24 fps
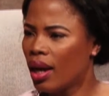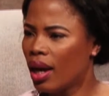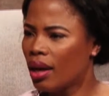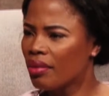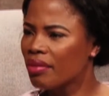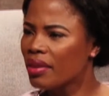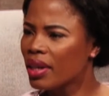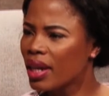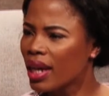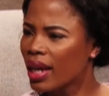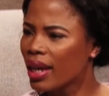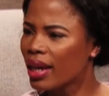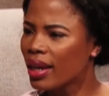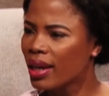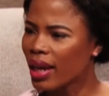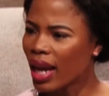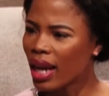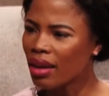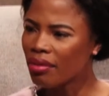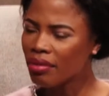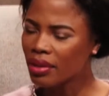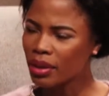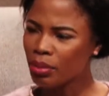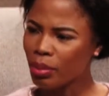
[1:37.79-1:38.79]
I feel like
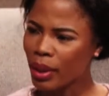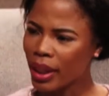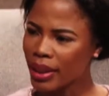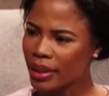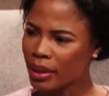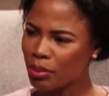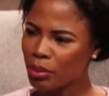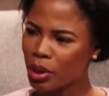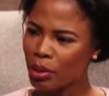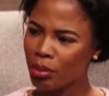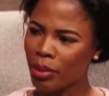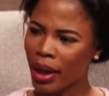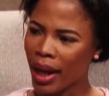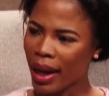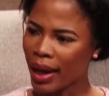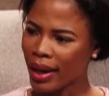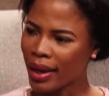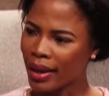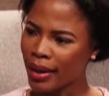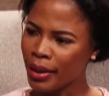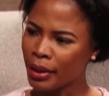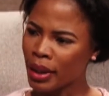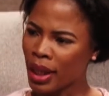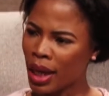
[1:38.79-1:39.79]
life is passing me by
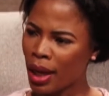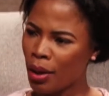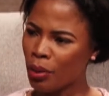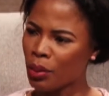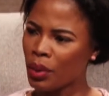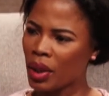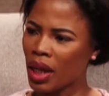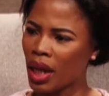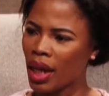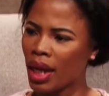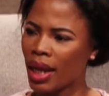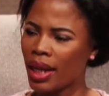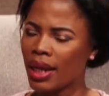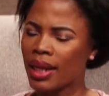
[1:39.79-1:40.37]
in Gauteng.